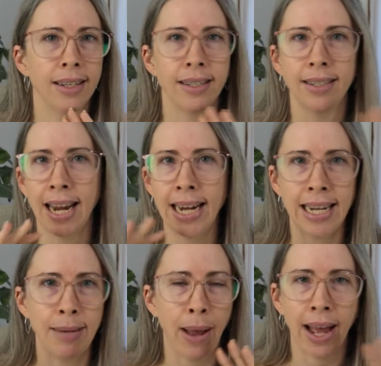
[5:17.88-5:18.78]

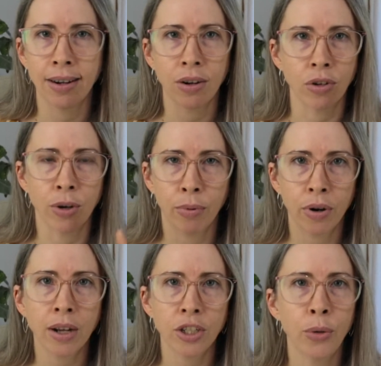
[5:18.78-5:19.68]
zany pattern on your
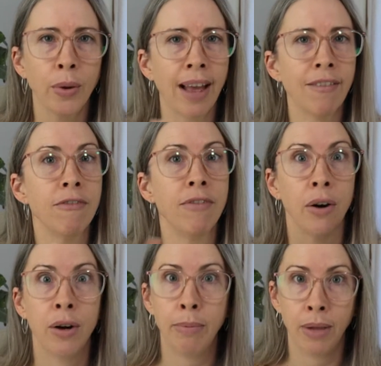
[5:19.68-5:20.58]
product, you want to have a
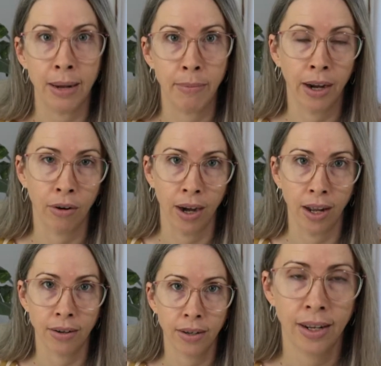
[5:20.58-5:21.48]
very plain
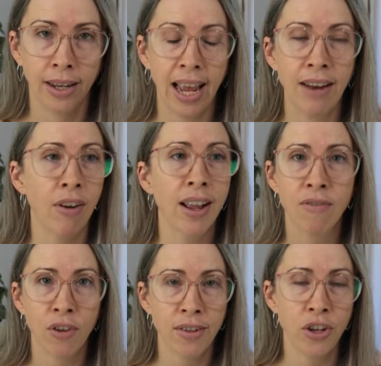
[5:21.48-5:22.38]
background, and vice
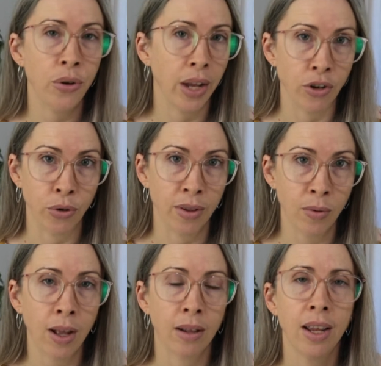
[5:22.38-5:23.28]
versa you can do as
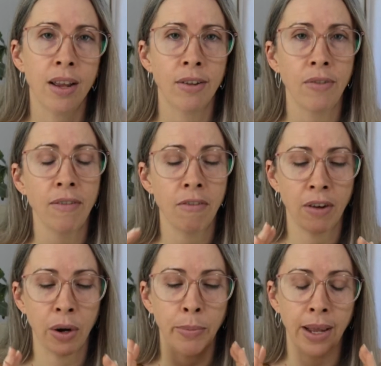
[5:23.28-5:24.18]
well. So if you have a
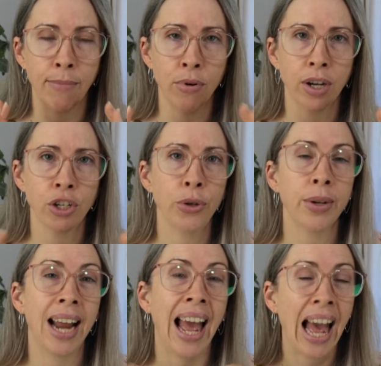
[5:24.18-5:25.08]
very plain product, you
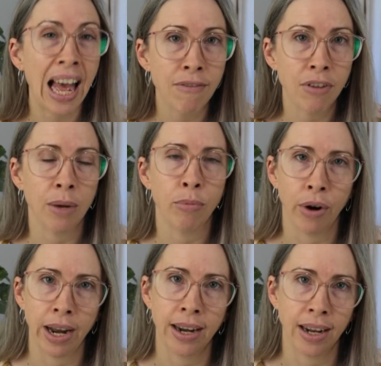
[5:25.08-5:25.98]
can have a
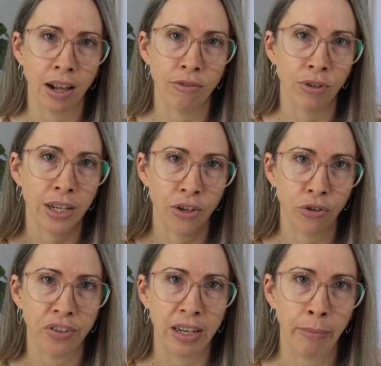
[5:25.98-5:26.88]
bright and colorful and
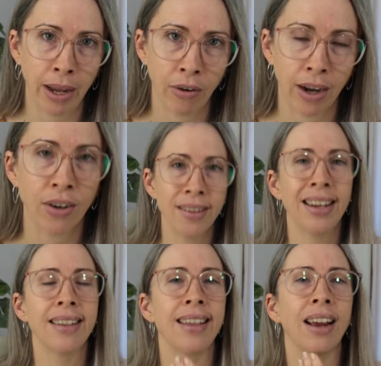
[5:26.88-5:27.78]
interesting background, because
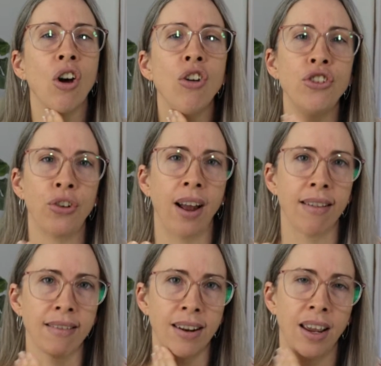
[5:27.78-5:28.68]
it's that
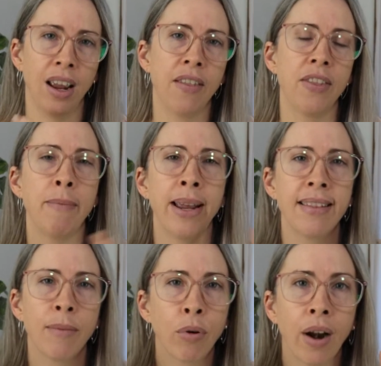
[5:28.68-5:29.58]
contrast that makes
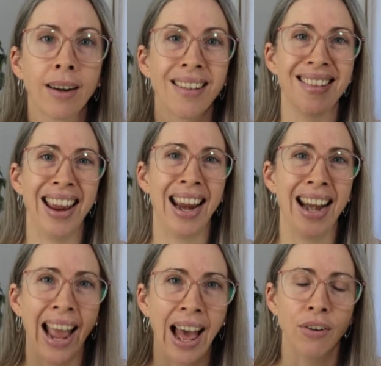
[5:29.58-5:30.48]
the product stand
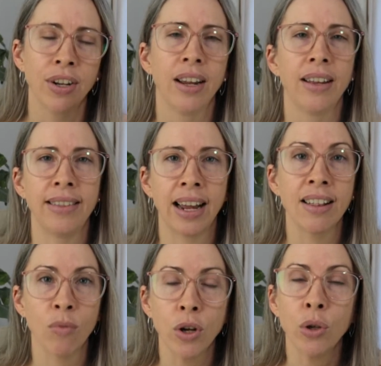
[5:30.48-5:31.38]
out. That
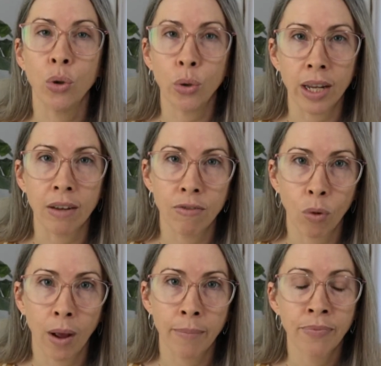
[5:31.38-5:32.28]
is what you're looking
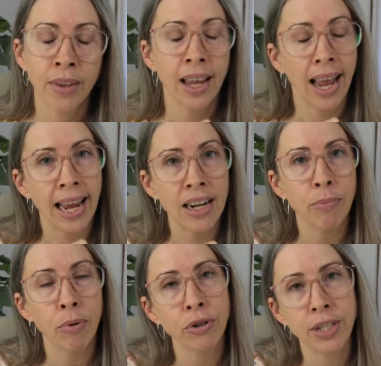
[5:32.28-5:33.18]
for. And
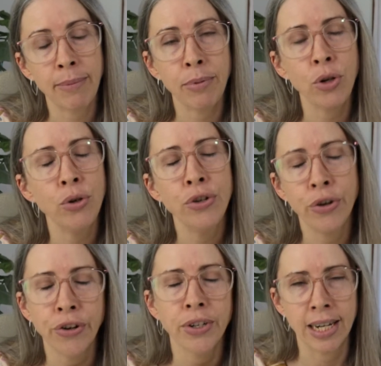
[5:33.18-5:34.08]
pro tip, you do
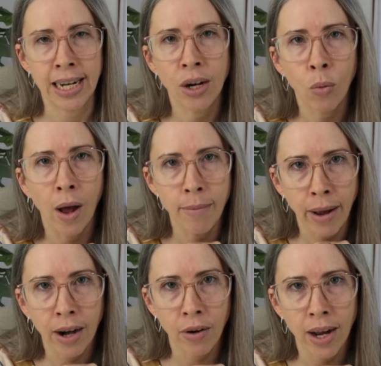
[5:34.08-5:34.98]
not need a white
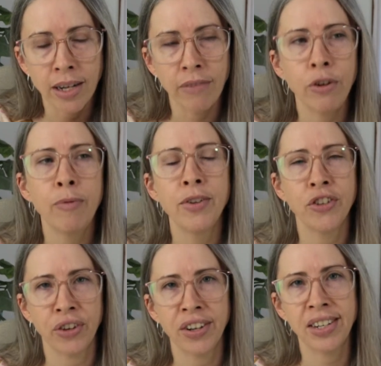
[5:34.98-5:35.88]
background. If you've been
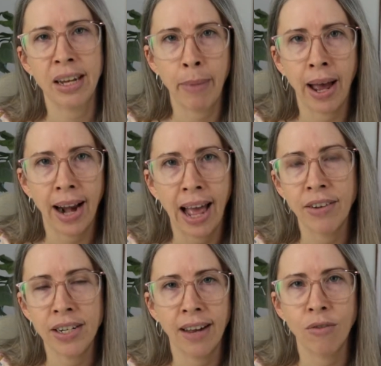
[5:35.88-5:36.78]
stressing about
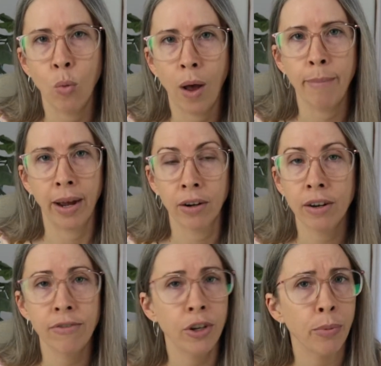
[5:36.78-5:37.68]
having to have a white
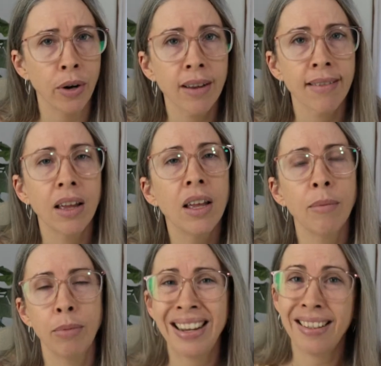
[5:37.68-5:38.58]
background for your products,
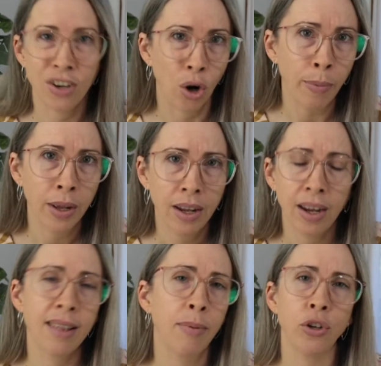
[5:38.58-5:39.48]
please stop.
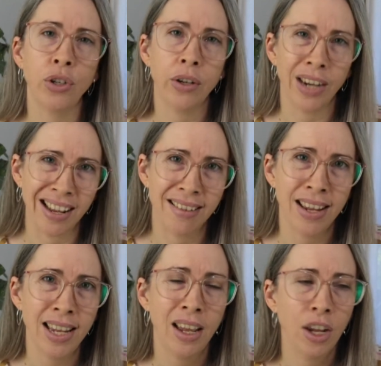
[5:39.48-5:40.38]
Especially on
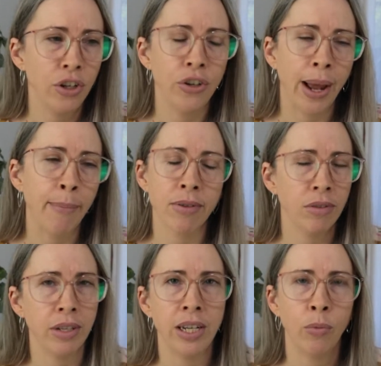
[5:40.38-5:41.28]
Etsy, you'd
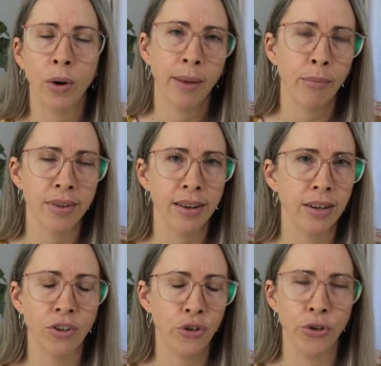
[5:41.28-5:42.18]
absolutely
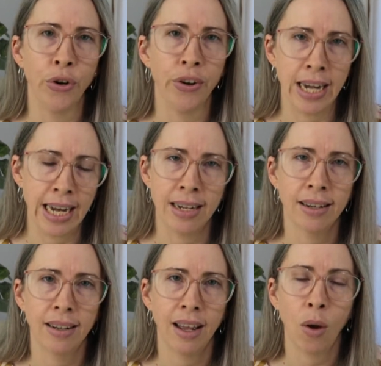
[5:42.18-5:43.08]
100% do not need
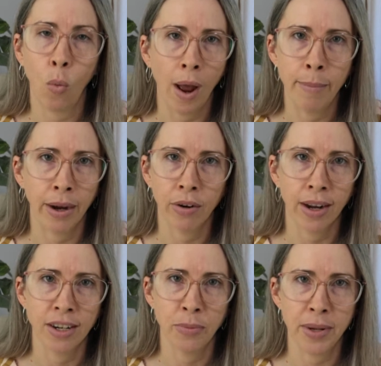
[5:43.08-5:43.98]
a white
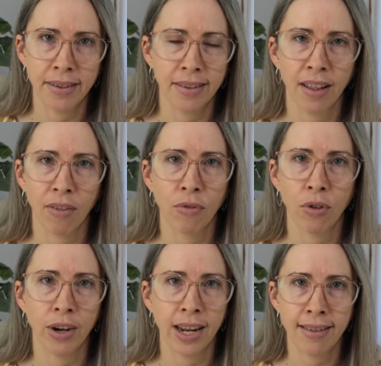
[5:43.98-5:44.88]
background to be successful
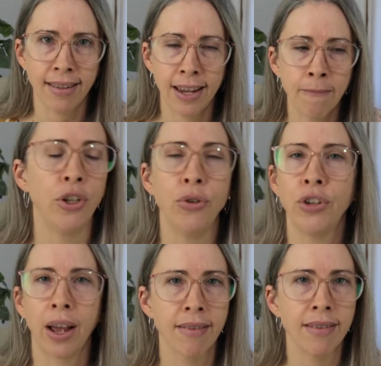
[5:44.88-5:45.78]
on Etsy. You
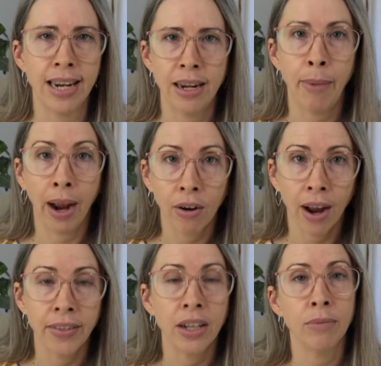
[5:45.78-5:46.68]
just need a
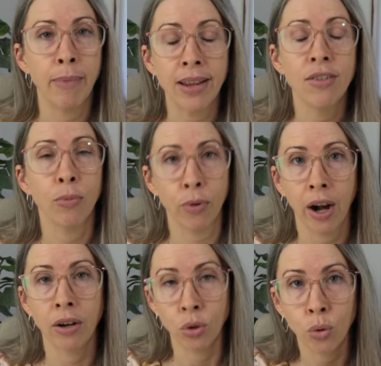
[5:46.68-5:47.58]
background that makes your
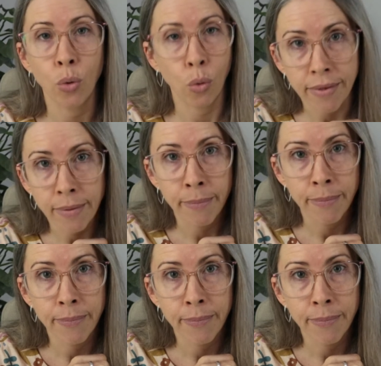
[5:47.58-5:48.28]
product look awesome.